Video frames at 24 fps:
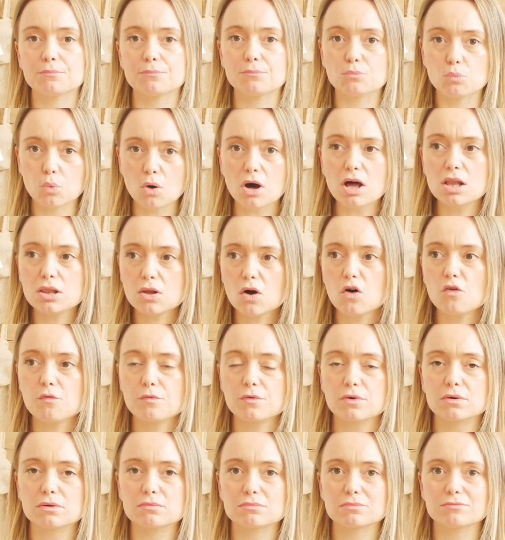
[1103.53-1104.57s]
what a lot
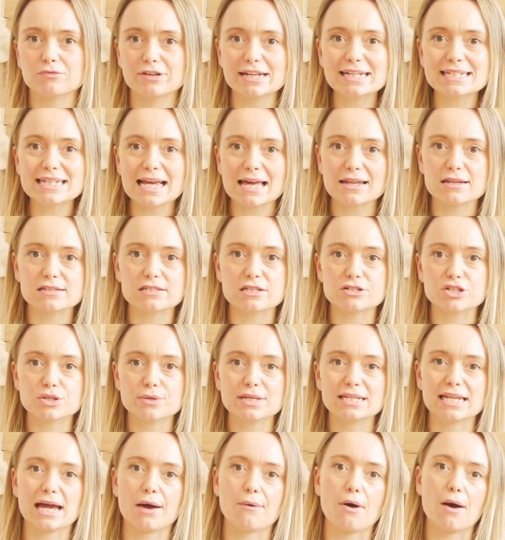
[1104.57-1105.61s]
of retailers are
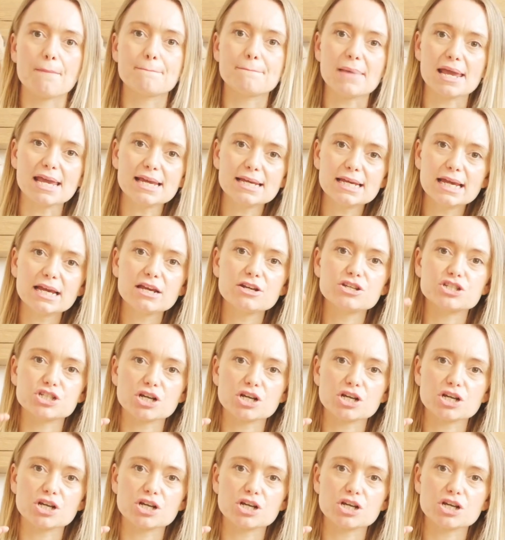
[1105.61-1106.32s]
doing now are making